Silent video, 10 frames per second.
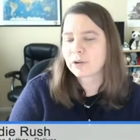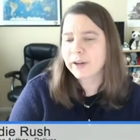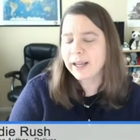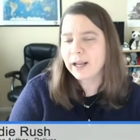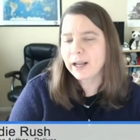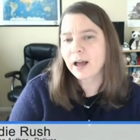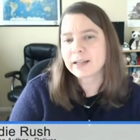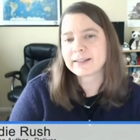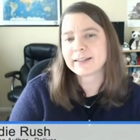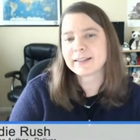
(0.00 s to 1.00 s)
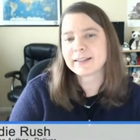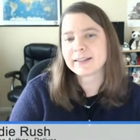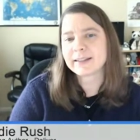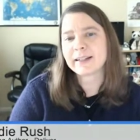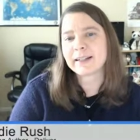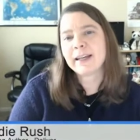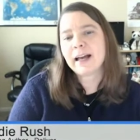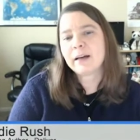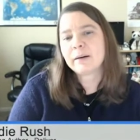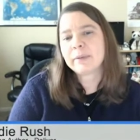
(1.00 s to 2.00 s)
create content.
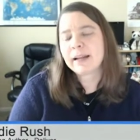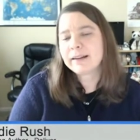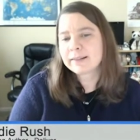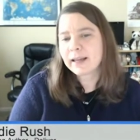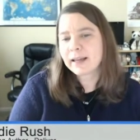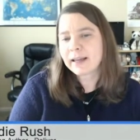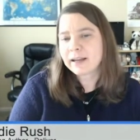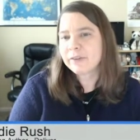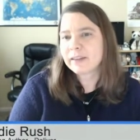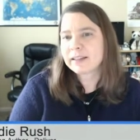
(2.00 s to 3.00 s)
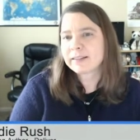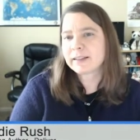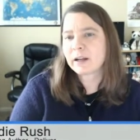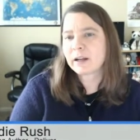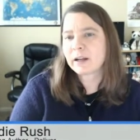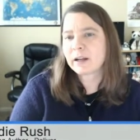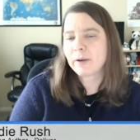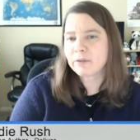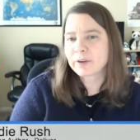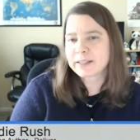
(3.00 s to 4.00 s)
But I decided for this that I would go
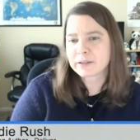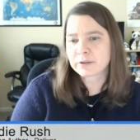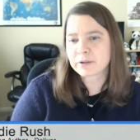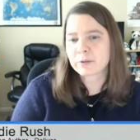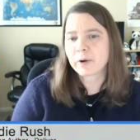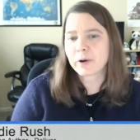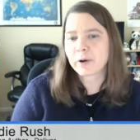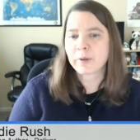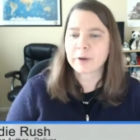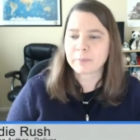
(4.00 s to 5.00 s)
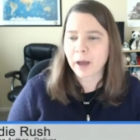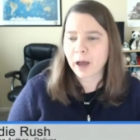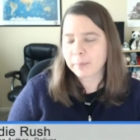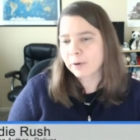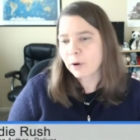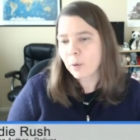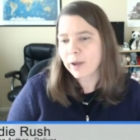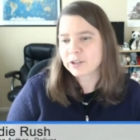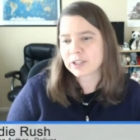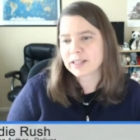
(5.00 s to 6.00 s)
out and research what were the most popular
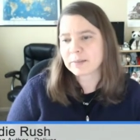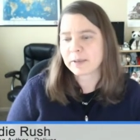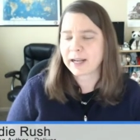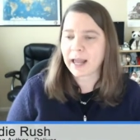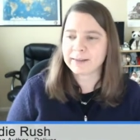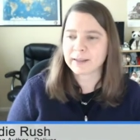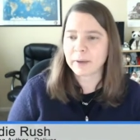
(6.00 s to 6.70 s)
questions being asked